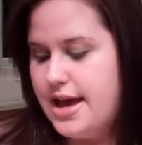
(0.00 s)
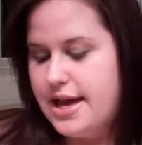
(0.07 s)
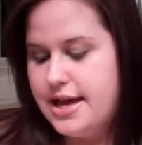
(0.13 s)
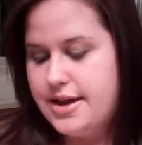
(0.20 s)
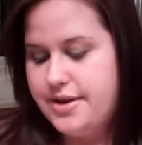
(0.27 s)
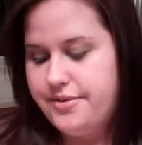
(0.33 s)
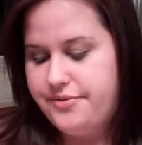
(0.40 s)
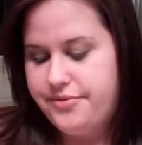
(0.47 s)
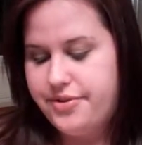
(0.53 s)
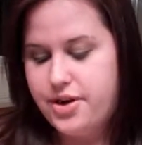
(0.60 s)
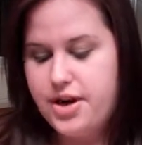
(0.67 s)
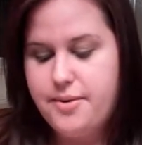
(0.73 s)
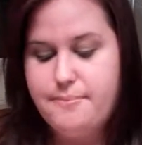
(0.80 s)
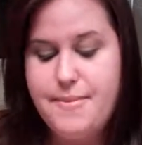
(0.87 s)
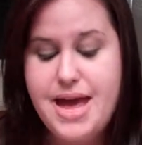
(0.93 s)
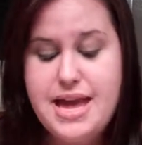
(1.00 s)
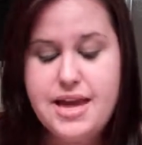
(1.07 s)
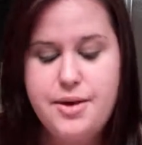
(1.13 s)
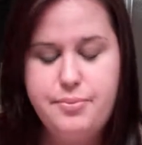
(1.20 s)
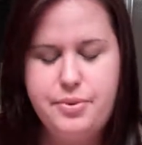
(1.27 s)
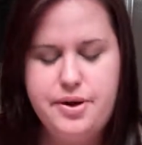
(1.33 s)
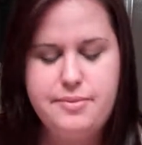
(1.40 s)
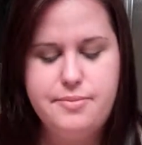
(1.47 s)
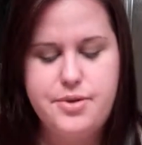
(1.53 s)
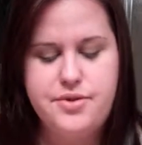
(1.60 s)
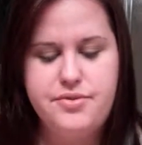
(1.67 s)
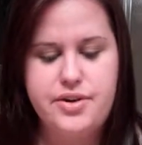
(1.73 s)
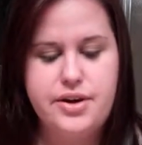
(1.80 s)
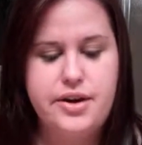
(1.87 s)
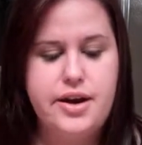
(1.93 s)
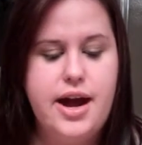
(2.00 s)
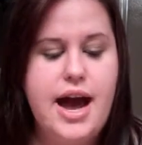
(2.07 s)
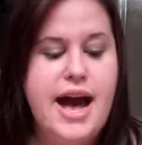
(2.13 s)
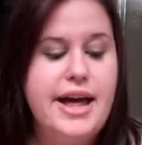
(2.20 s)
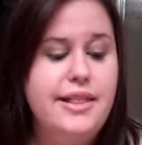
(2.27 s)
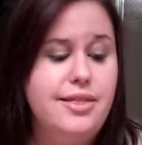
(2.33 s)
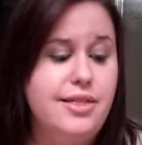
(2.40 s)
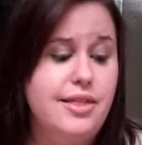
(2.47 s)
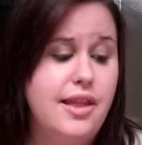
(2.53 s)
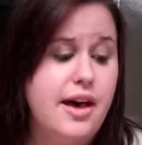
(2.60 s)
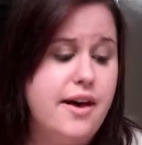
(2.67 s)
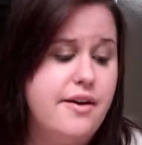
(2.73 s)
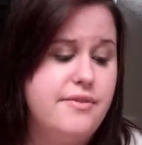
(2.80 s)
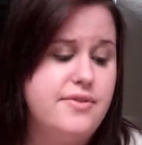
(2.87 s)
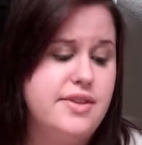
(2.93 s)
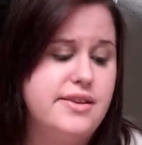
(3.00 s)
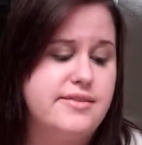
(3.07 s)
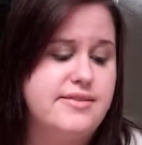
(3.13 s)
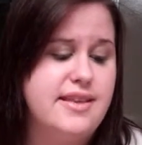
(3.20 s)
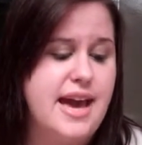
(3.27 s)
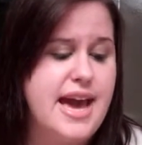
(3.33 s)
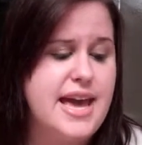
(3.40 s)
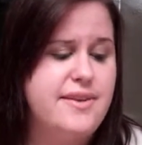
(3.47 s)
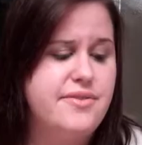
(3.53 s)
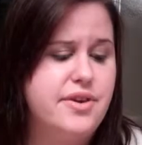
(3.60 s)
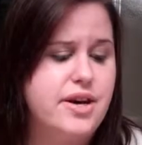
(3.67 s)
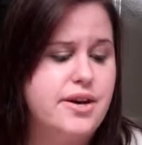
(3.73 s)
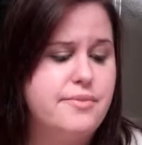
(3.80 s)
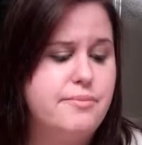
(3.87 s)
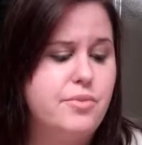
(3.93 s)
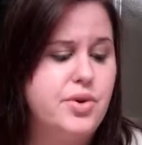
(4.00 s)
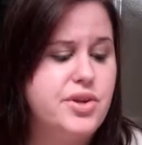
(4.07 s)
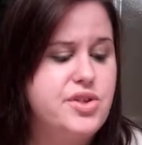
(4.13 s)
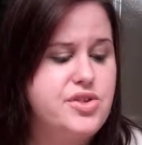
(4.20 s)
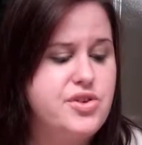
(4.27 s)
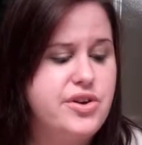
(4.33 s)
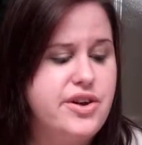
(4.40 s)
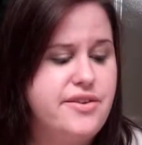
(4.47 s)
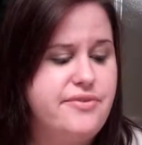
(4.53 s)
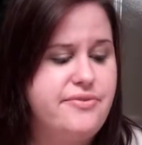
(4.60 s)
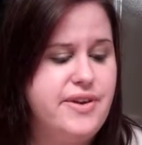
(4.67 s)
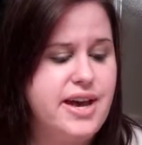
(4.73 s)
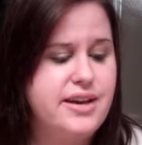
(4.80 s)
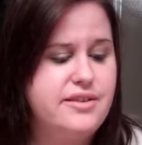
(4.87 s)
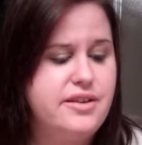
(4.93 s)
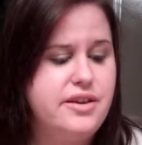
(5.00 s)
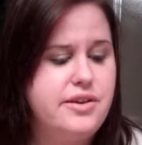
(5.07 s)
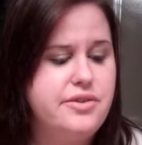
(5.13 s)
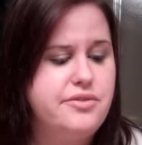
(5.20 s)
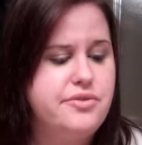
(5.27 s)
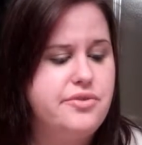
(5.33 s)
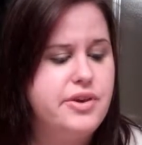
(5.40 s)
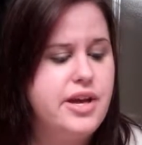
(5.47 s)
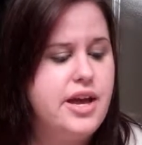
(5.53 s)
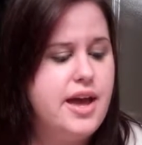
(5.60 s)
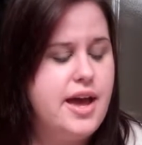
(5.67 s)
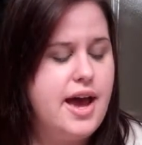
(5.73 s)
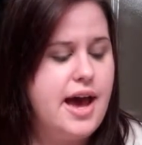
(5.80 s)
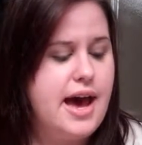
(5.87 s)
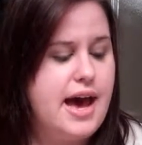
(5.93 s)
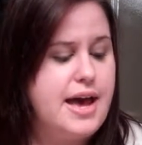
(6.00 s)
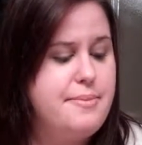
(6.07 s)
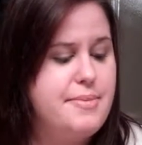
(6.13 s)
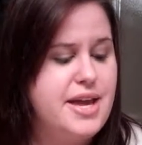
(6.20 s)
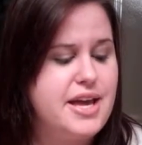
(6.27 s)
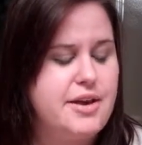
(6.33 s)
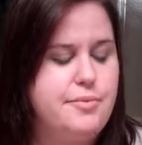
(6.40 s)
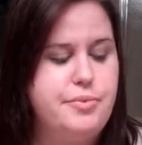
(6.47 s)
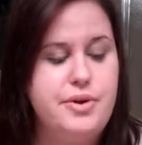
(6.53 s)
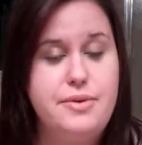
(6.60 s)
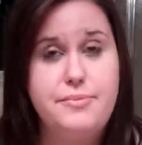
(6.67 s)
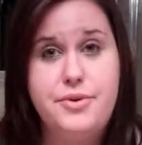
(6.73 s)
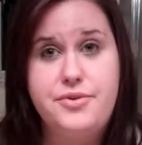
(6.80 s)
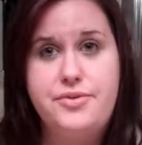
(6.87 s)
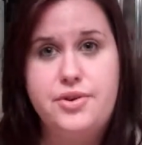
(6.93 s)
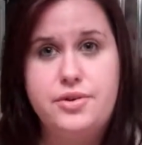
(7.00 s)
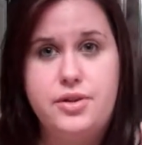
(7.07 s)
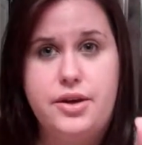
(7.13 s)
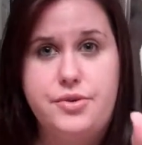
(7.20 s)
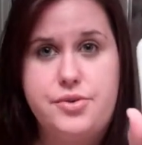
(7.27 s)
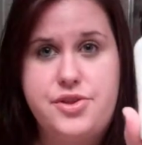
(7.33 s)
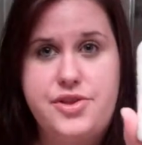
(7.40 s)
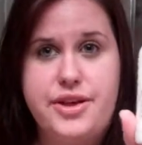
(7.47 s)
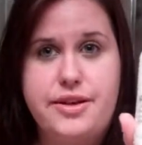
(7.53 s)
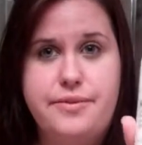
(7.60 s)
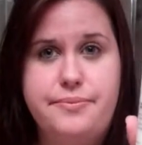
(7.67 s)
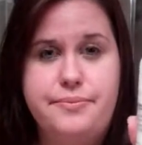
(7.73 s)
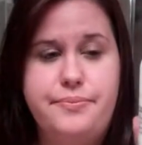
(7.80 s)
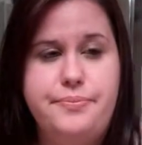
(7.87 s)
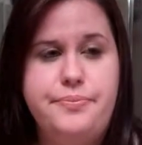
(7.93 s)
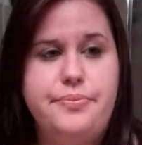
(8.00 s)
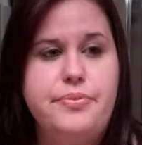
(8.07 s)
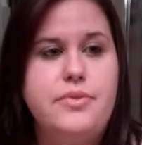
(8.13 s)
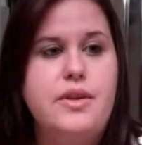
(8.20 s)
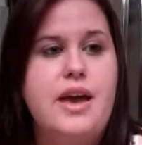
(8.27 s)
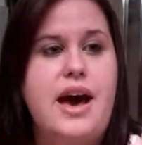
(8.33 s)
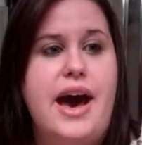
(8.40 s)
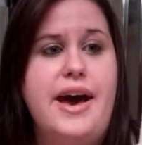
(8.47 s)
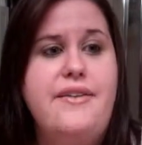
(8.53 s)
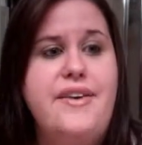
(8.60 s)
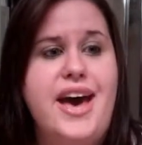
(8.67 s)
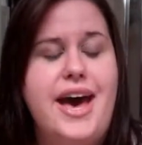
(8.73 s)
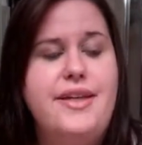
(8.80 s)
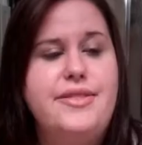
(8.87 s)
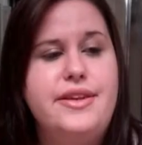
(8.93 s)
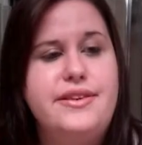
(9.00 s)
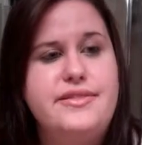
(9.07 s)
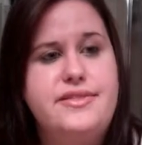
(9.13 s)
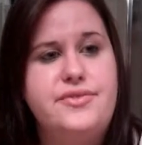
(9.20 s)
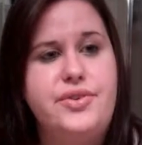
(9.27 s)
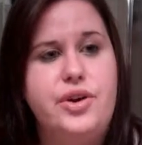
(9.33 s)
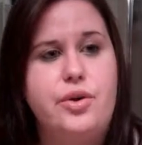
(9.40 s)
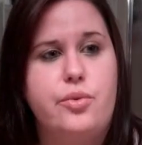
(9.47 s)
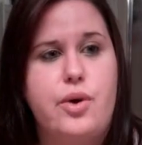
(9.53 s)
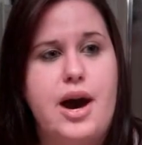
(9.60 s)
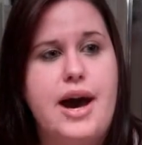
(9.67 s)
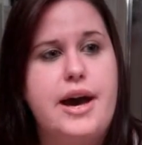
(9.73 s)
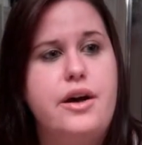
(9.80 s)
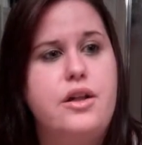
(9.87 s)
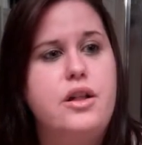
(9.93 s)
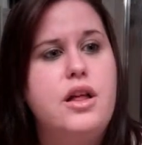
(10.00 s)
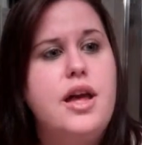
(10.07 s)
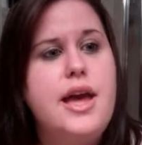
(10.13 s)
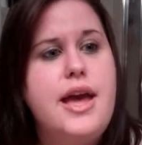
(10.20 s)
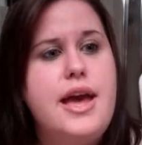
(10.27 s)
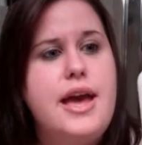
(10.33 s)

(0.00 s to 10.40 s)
And for a makeup remover, I love this Avon Moisture Effective Eye Makeup Remover Lotion. I've had this for a while